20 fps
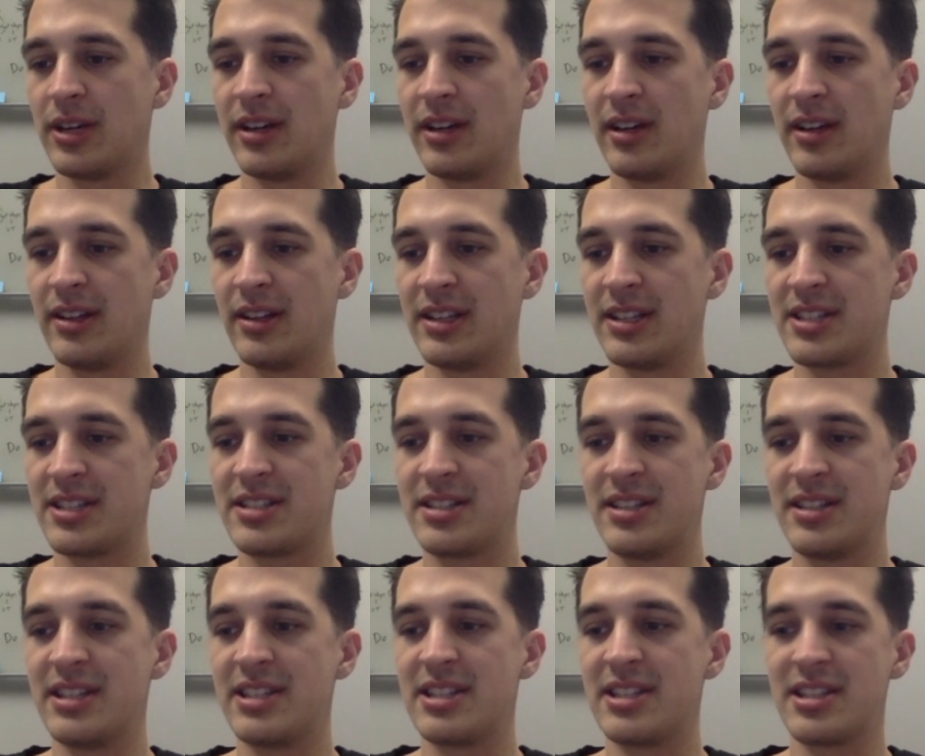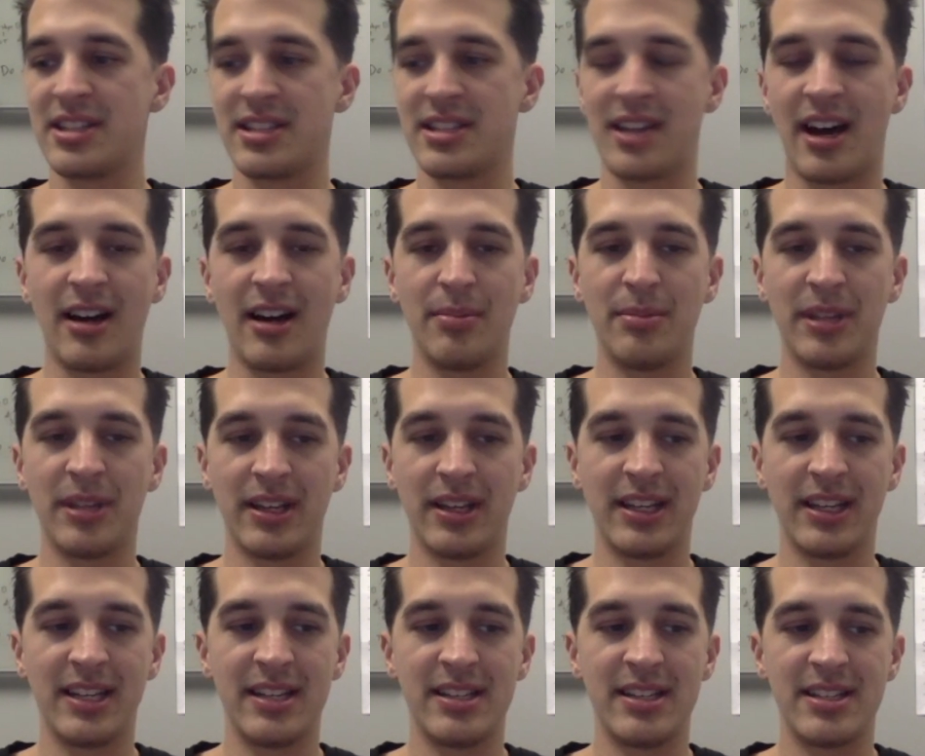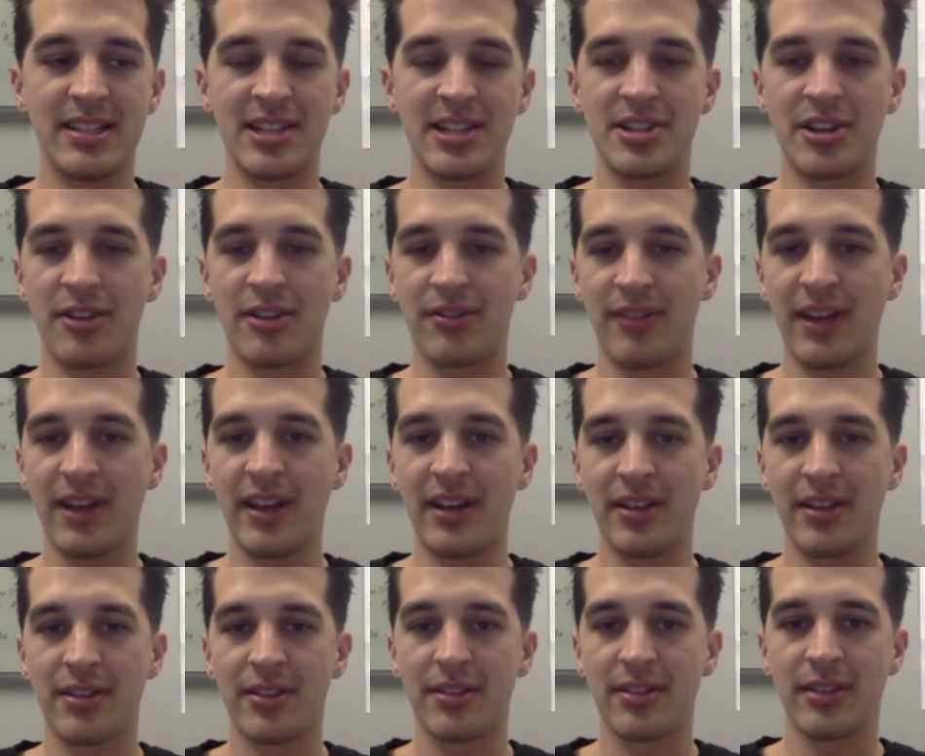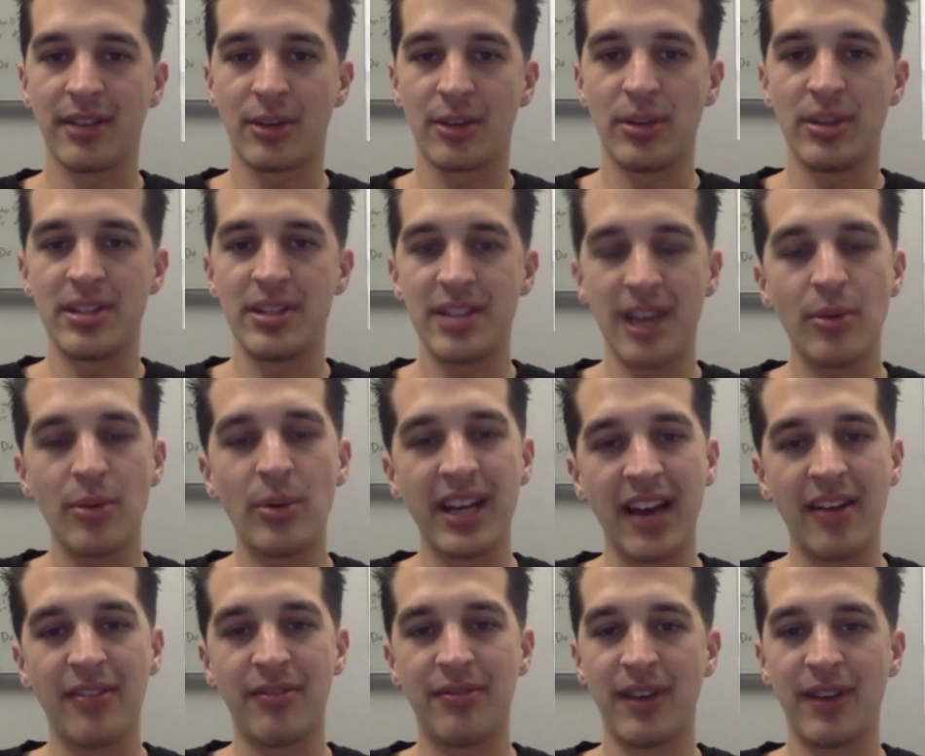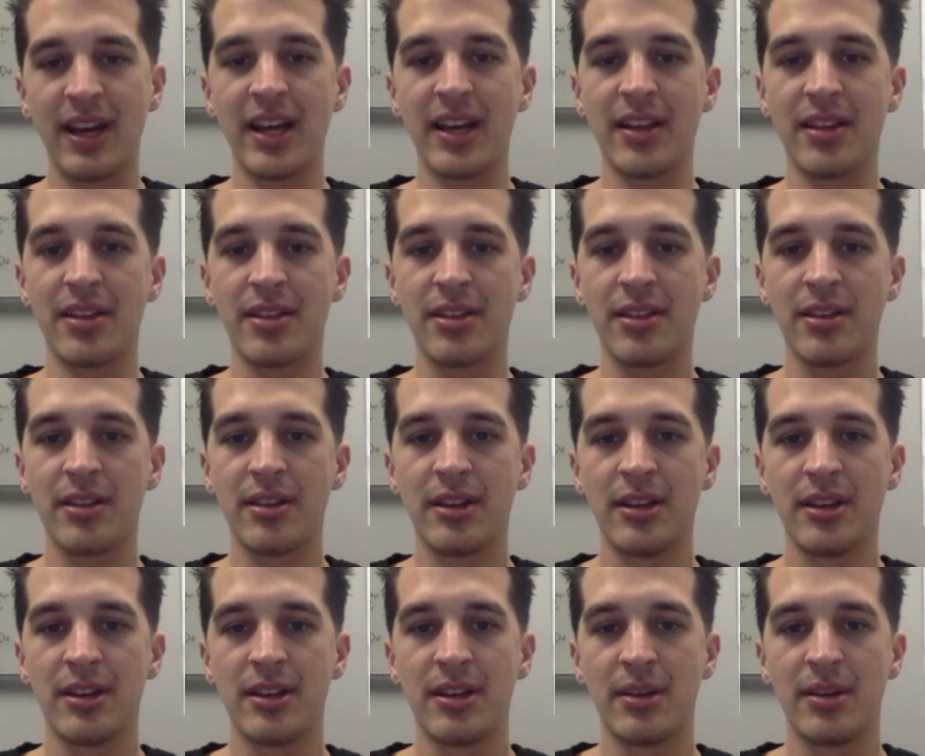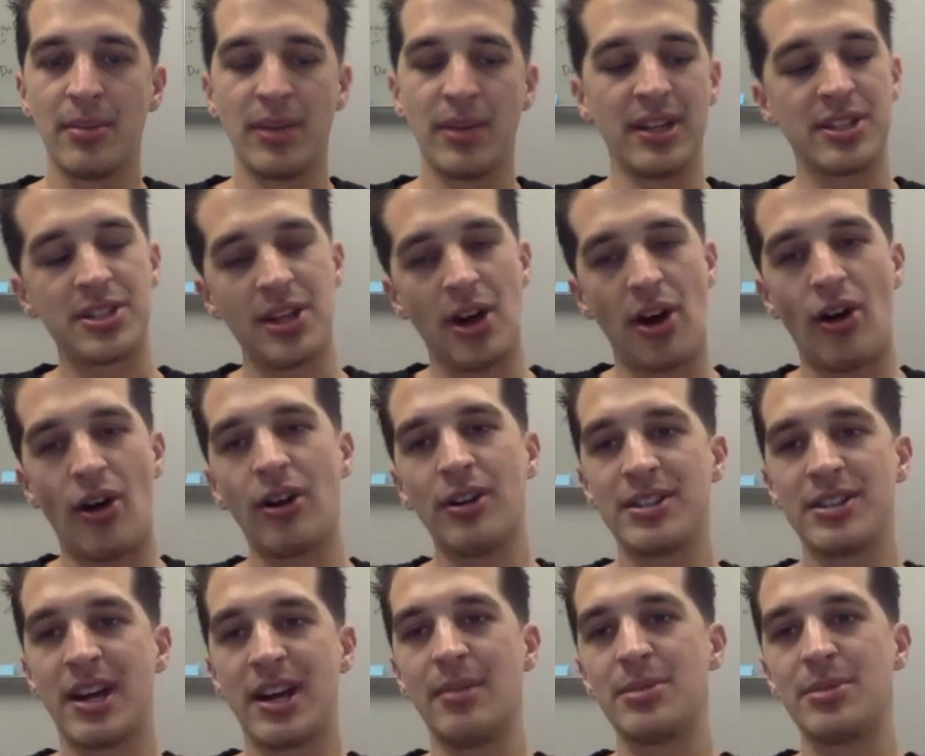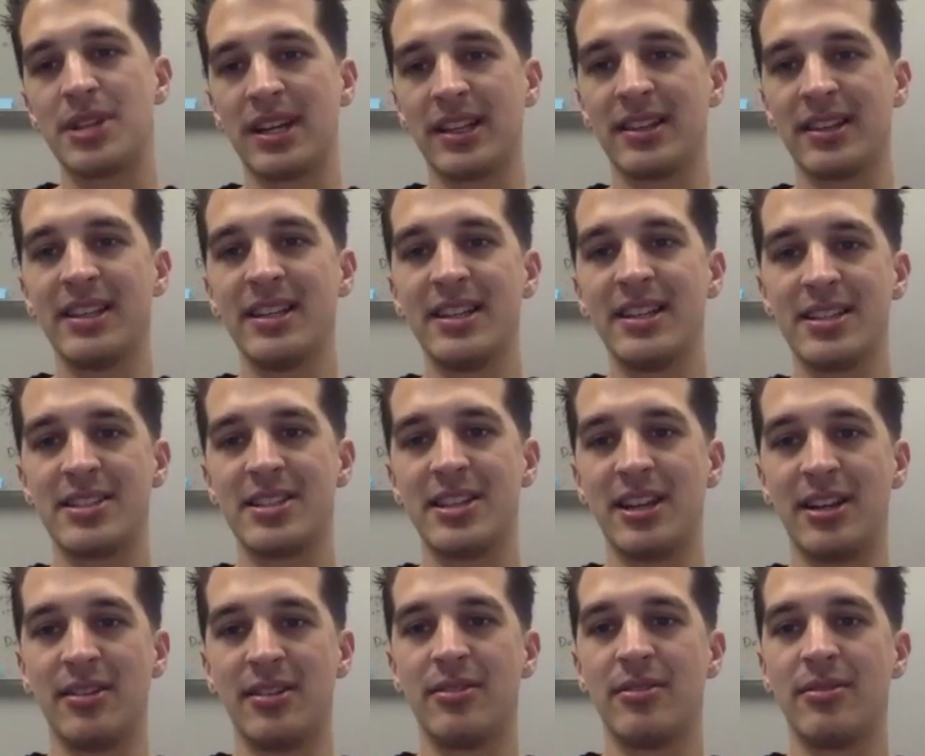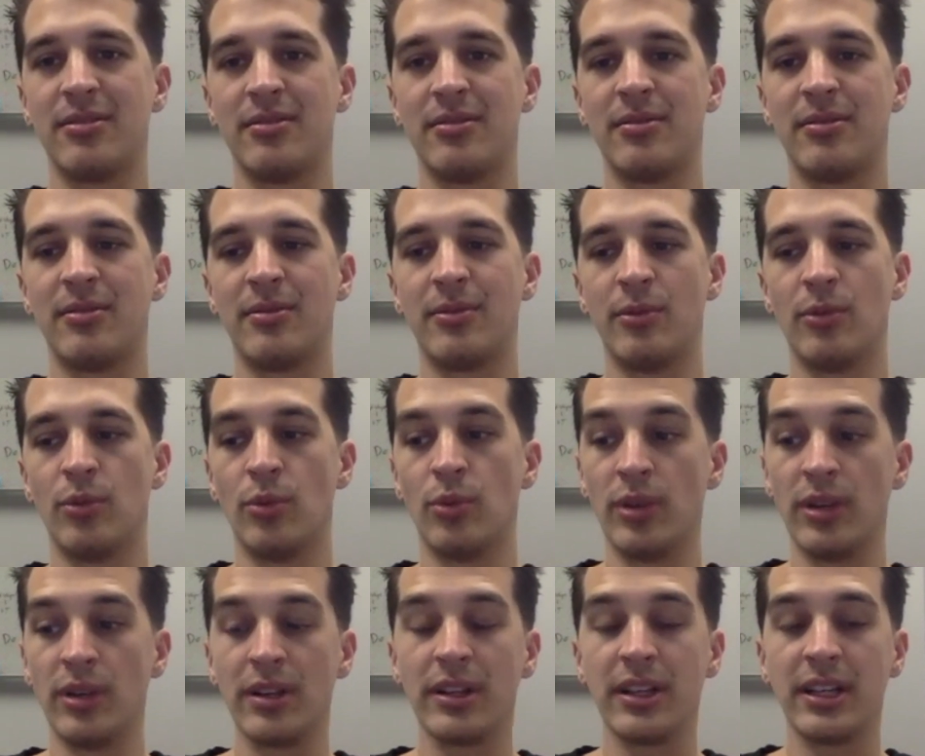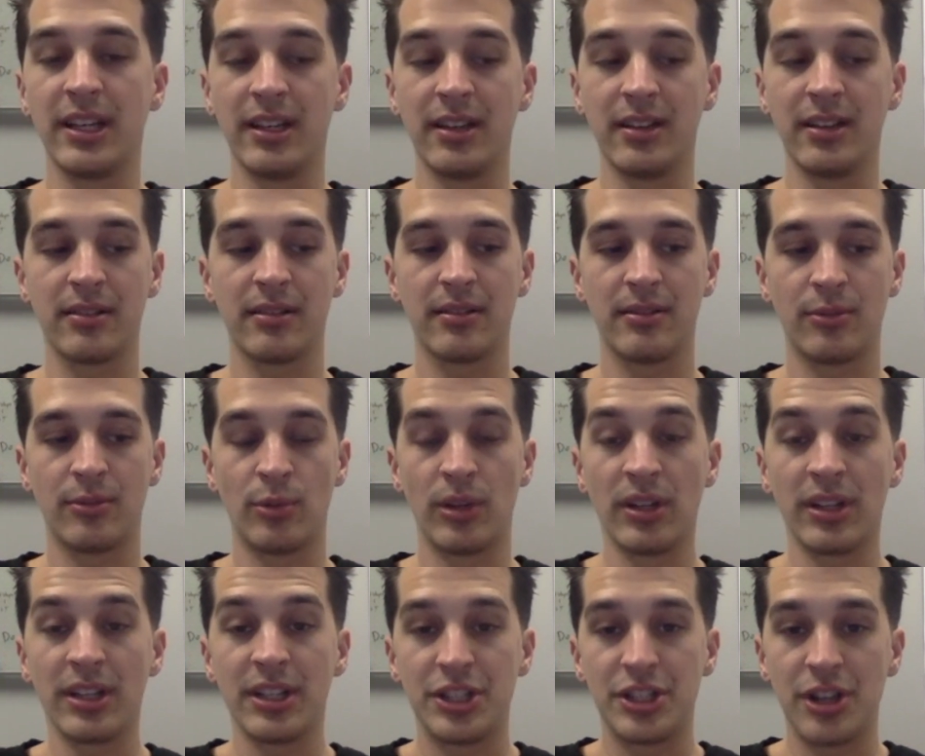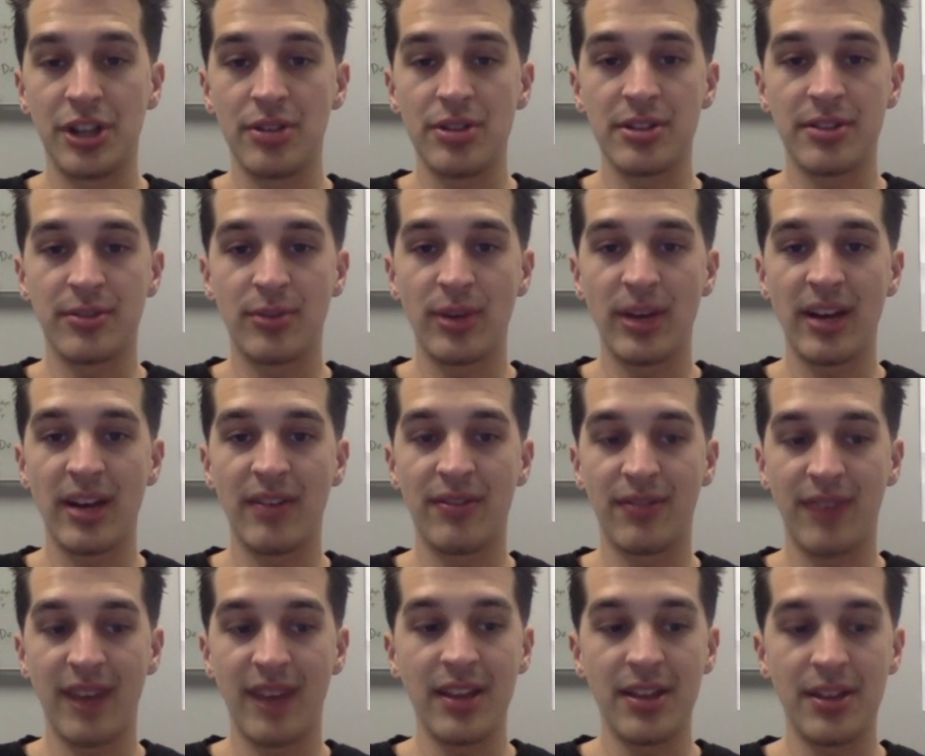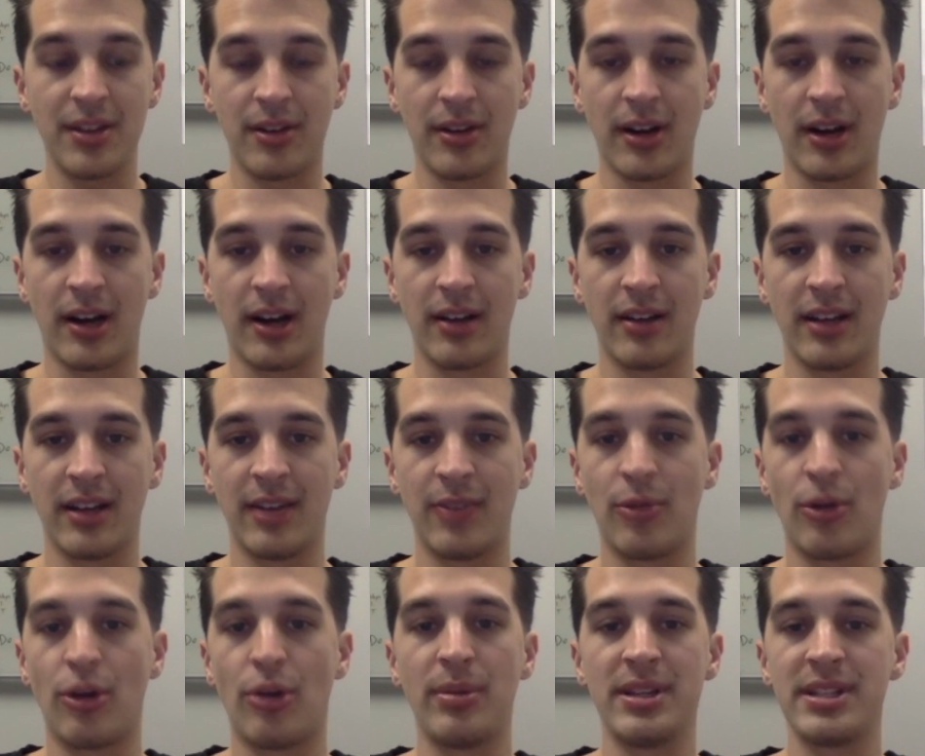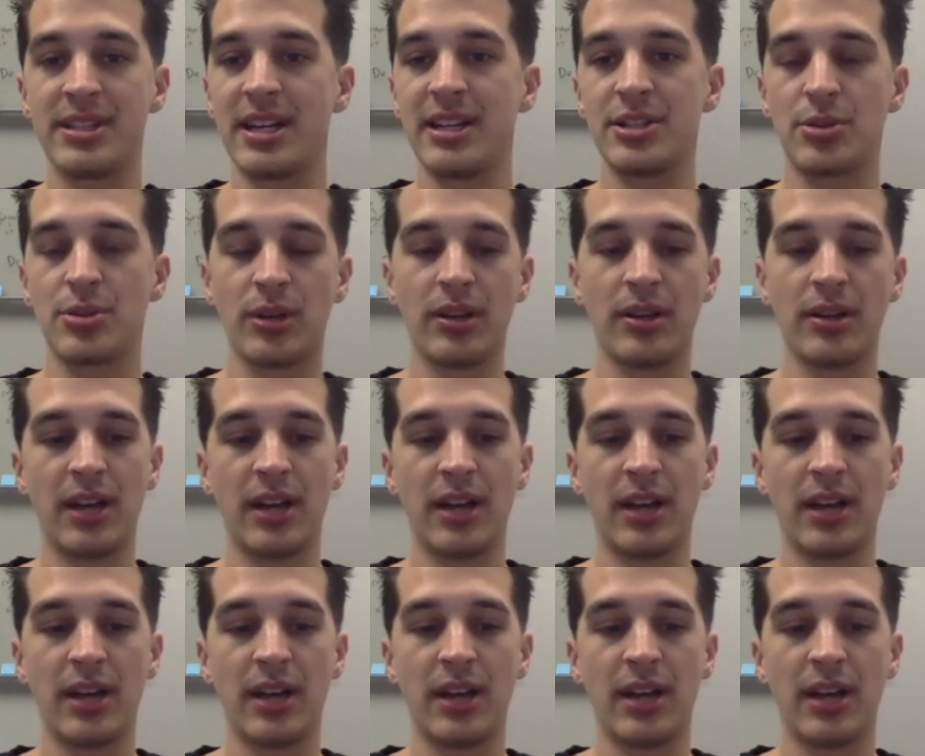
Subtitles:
this is a time that it tests our faith. Like we say we have faith, but it's the hard times like this that really, really shows if we have faith or not. And Romans 8:28,